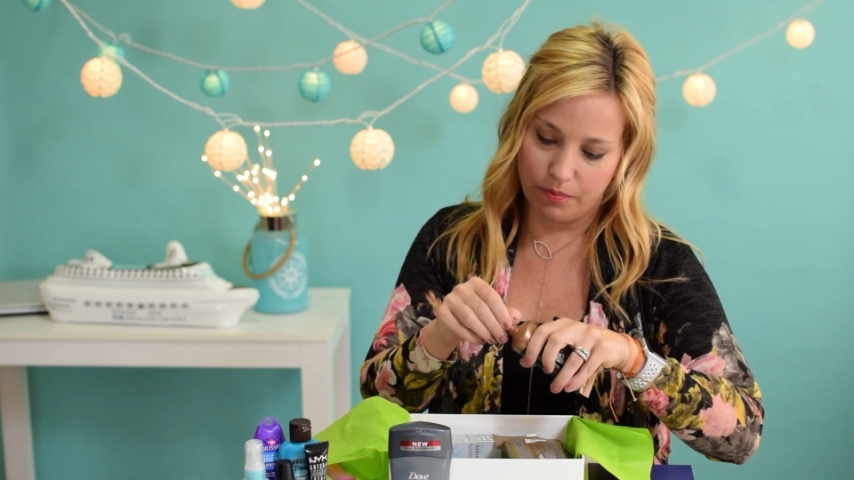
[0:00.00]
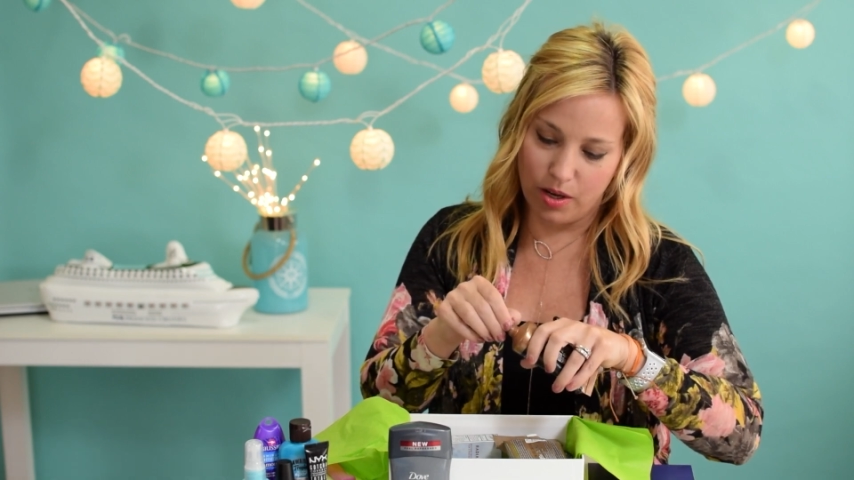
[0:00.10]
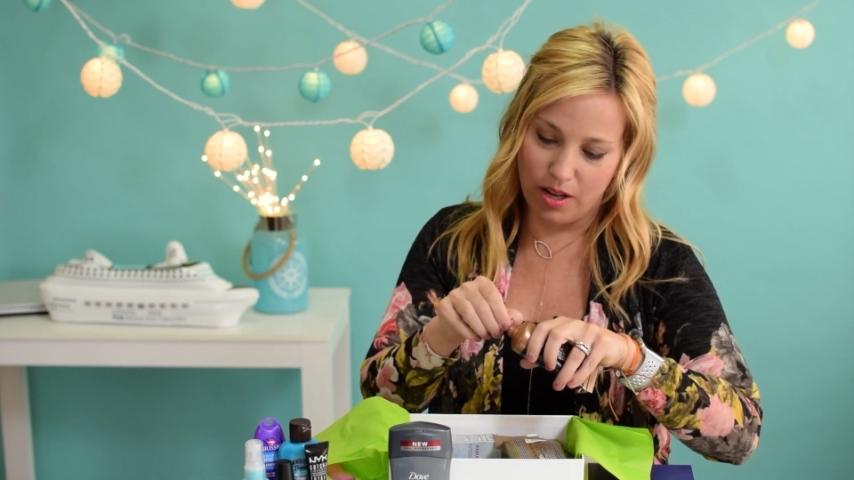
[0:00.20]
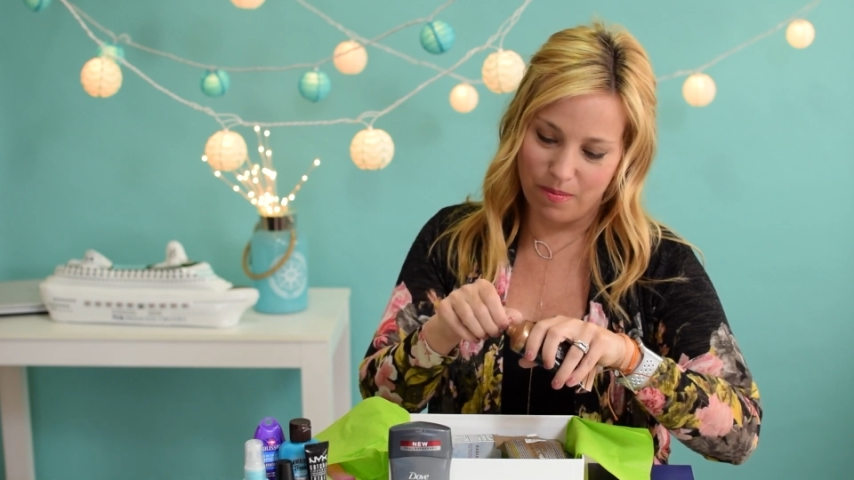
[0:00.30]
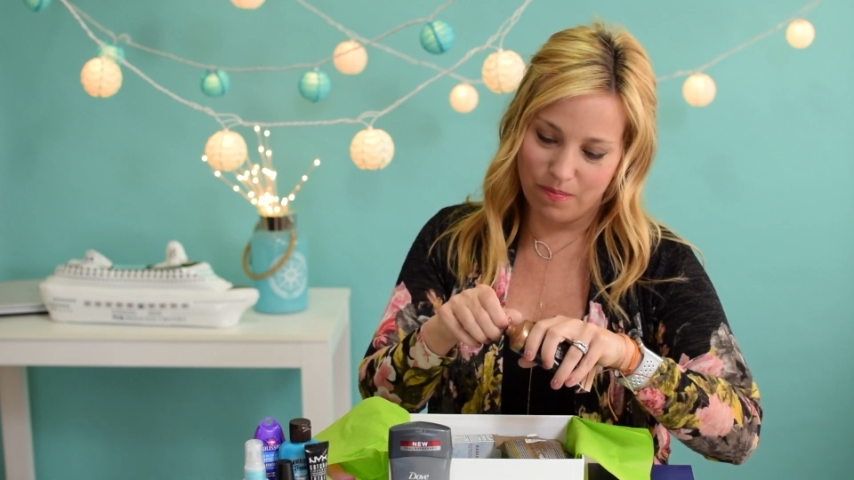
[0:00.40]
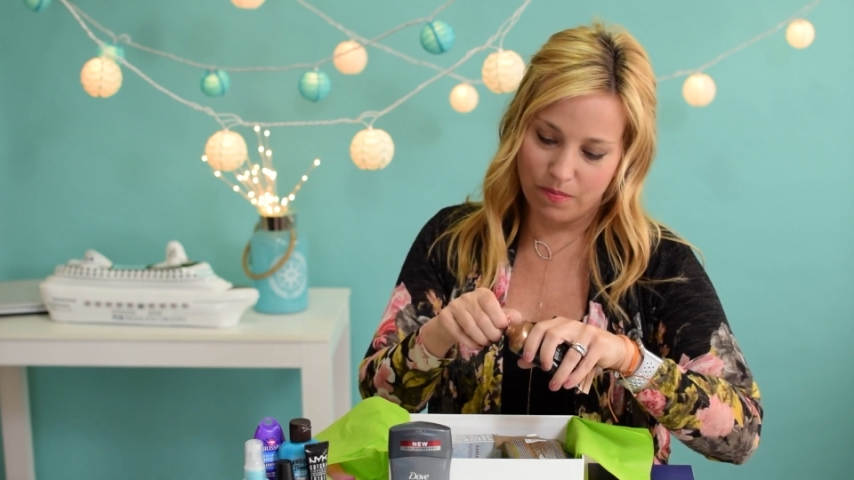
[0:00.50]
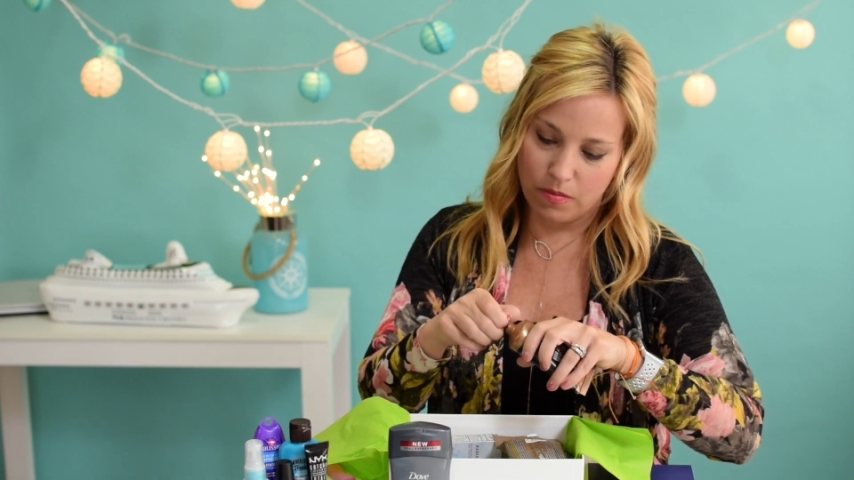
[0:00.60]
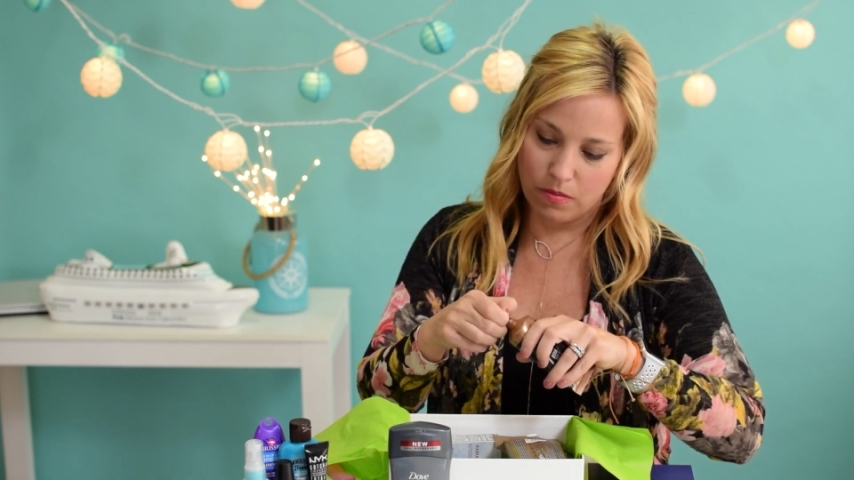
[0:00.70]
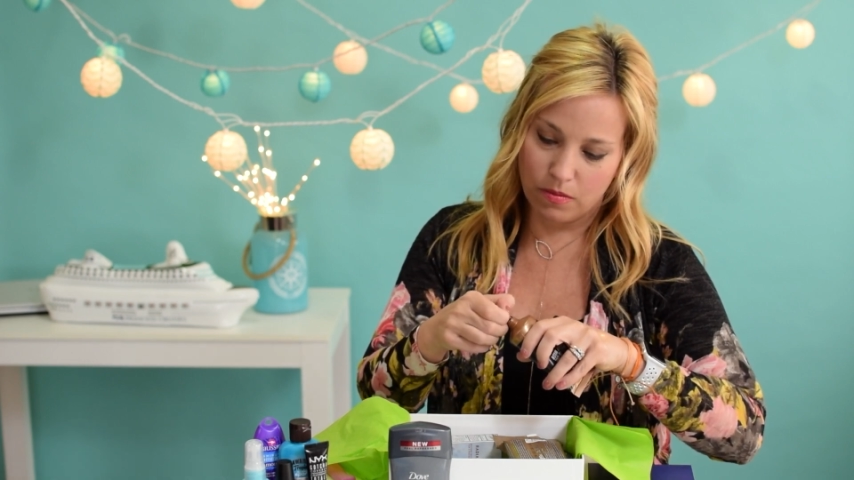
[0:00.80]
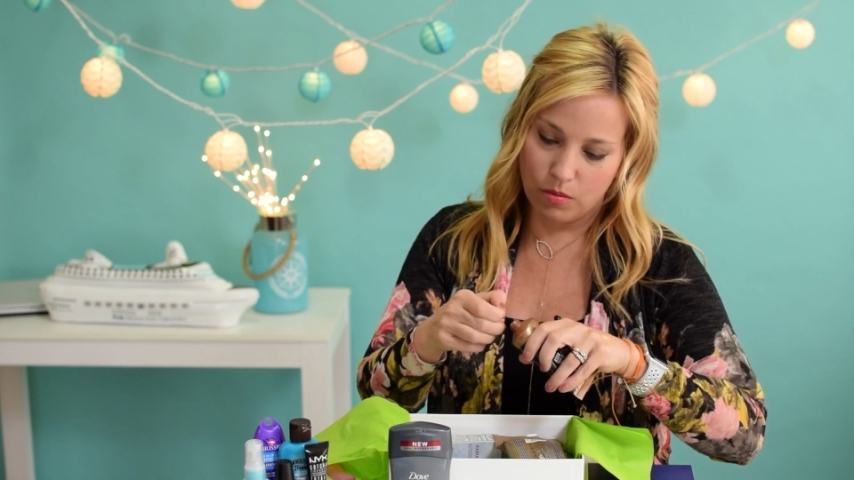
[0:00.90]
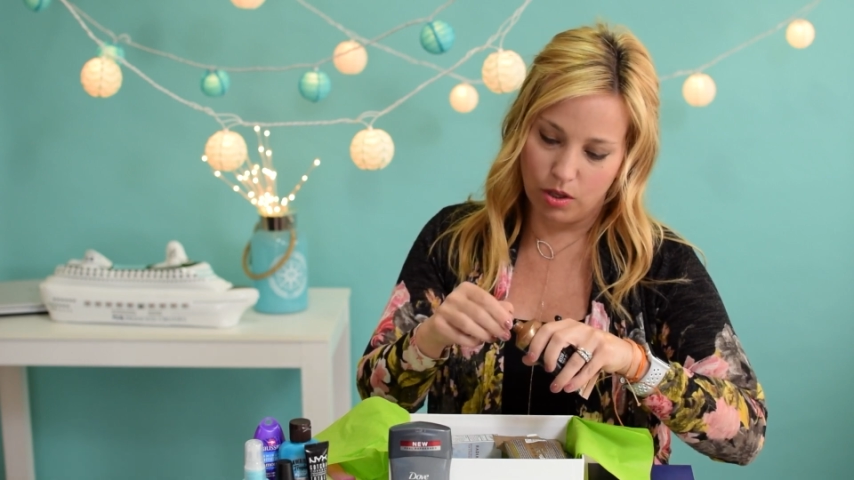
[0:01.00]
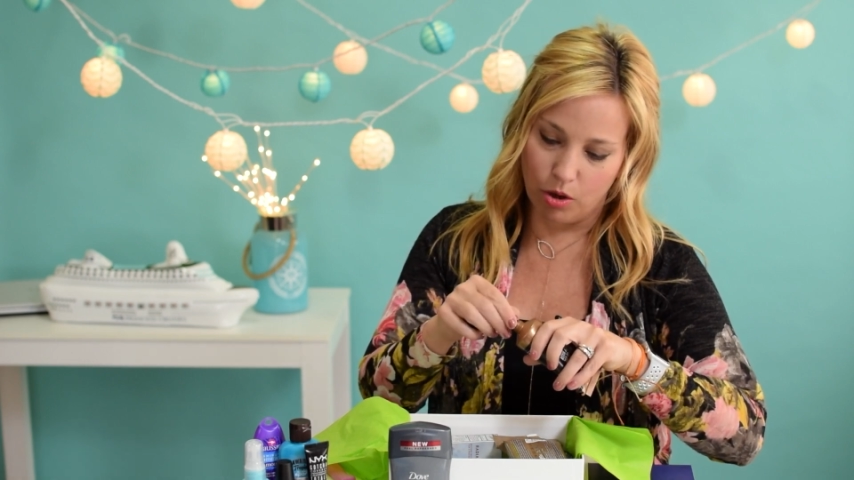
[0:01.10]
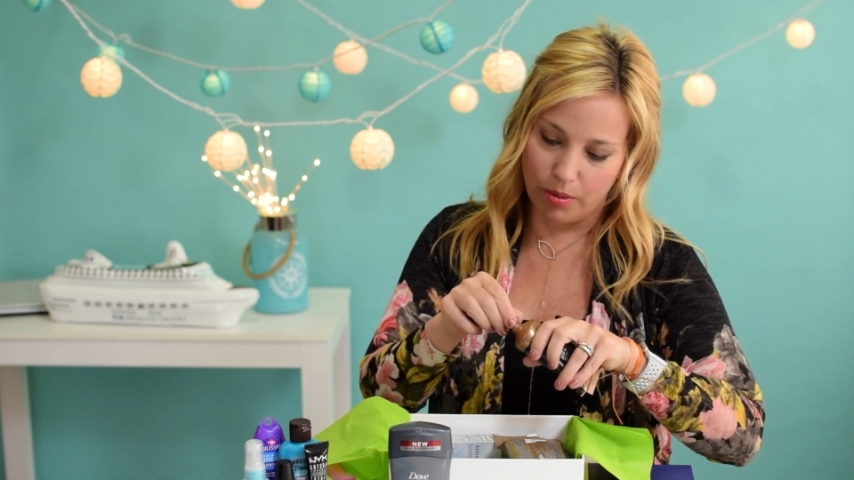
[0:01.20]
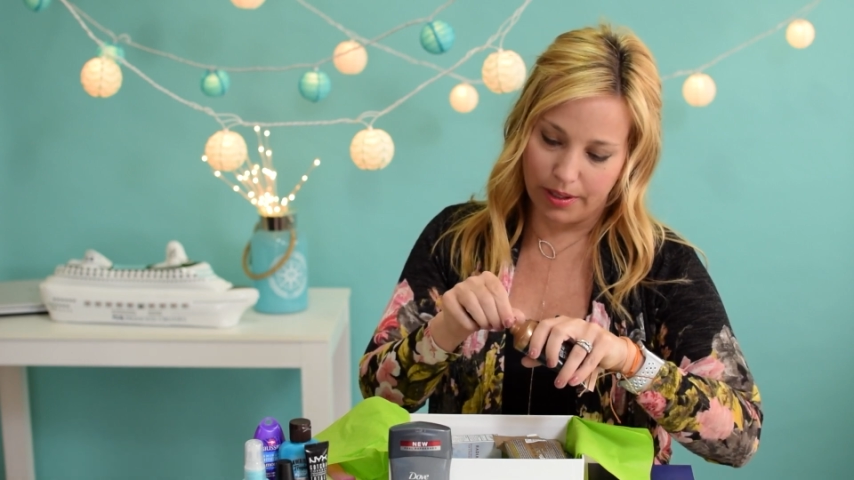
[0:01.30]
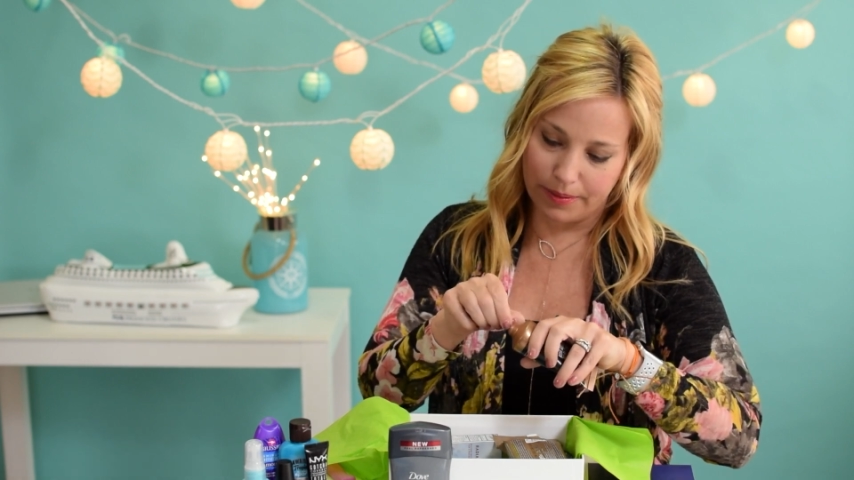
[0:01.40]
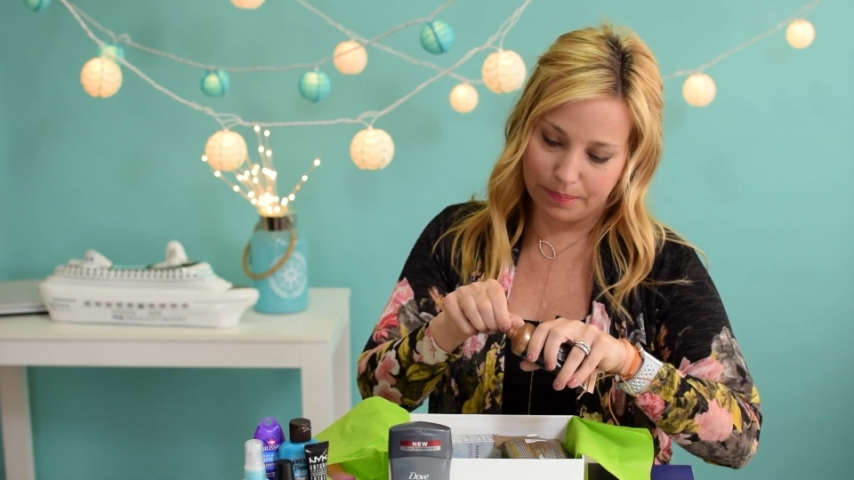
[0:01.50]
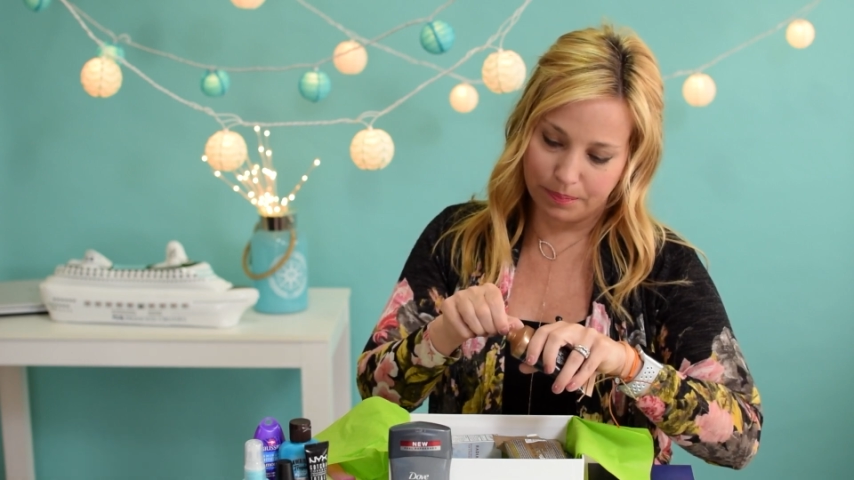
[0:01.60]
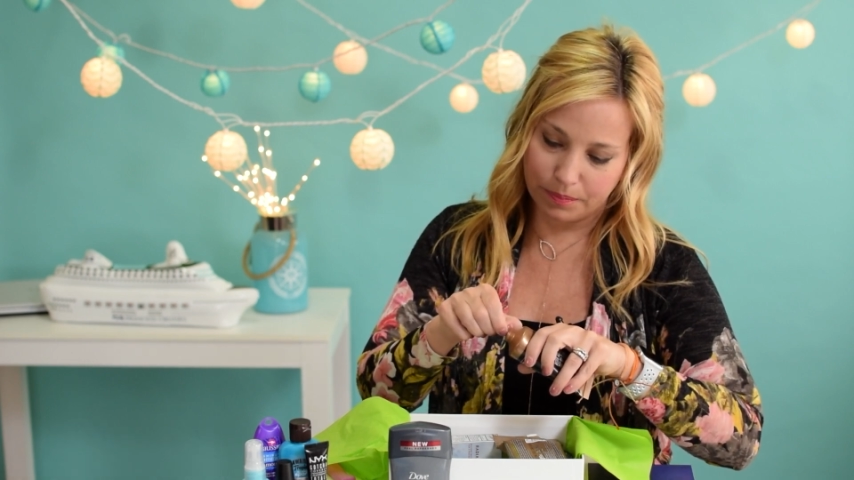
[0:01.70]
Well, we'll open it.